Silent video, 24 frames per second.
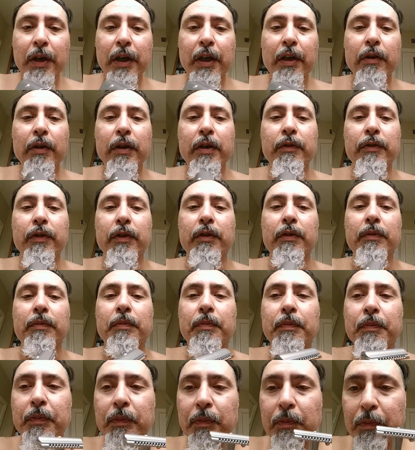However,
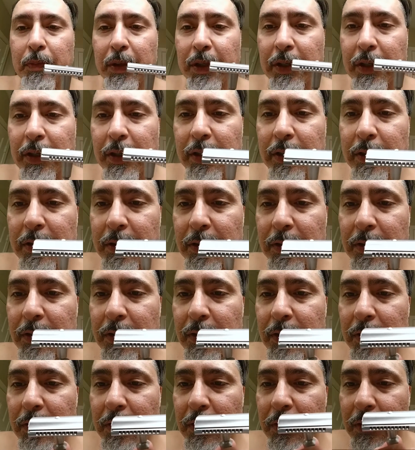because